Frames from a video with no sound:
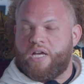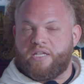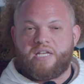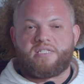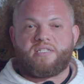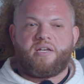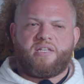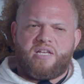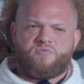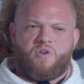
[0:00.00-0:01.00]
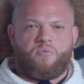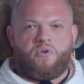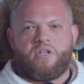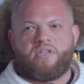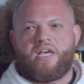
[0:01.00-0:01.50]
Like that's that's where I
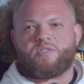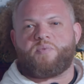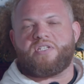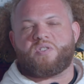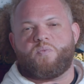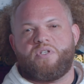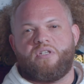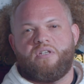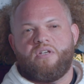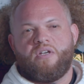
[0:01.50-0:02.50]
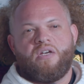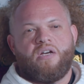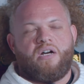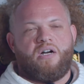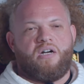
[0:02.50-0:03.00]
wanted that space to be.
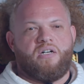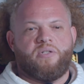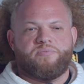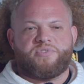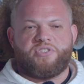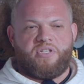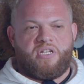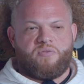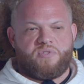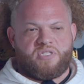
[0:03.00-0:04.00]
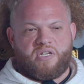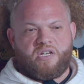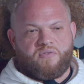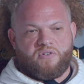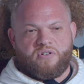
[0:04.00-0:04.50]
Um, so, so, then it was the
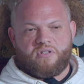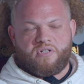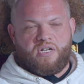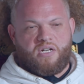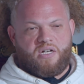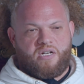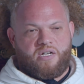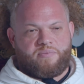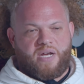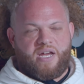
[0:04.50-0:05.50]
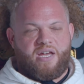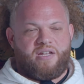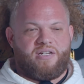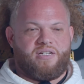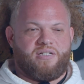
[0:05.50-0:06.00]
cover. Uh, I
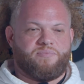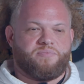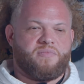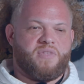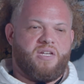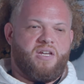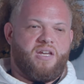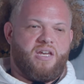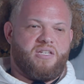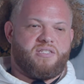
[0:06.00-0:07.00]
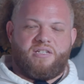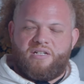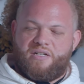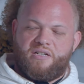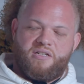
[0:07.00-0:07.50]
had uh, a
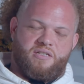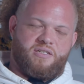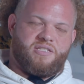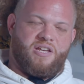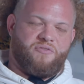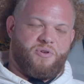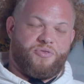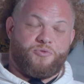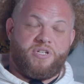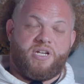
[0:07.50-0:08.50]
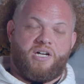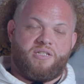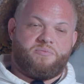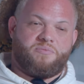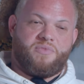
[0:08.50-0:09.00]
uh, 713 column.